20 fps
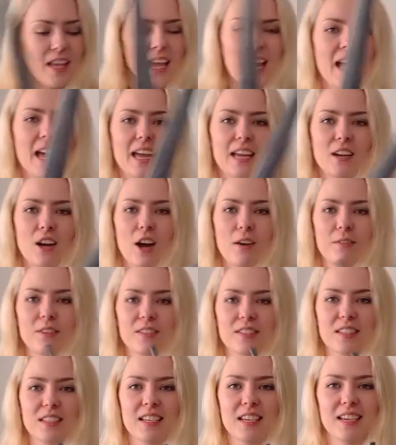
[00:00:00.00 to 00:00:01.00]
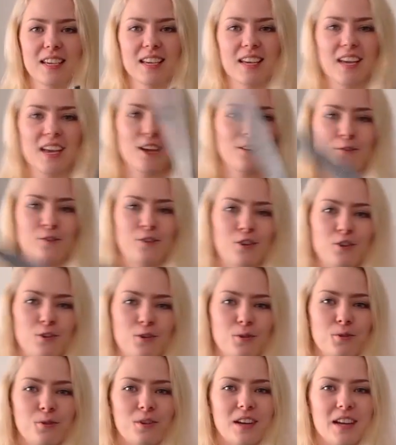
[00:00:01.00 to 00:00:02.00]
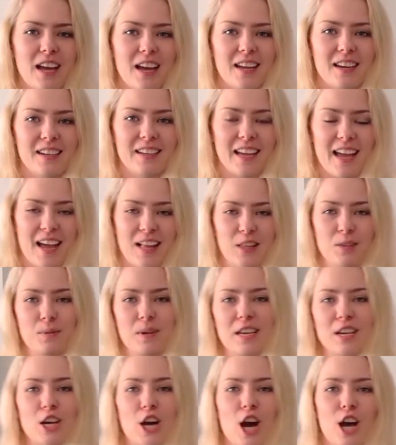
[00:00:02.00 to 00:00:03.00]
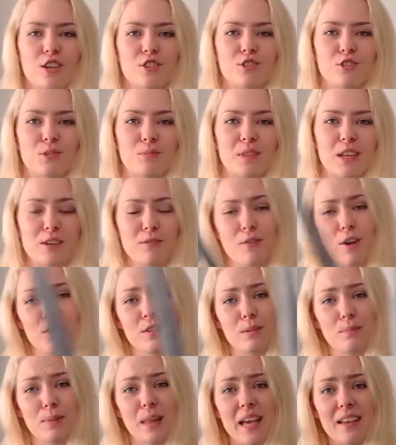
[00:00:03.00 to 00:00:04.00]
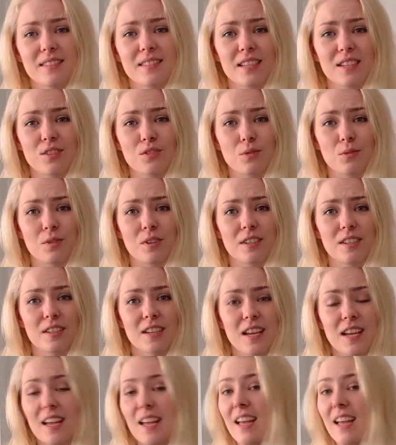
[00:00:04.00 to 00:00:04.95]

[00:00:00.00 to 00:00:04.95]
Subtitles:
And obviously, if you had a Halloween costume that involved a plastic sword,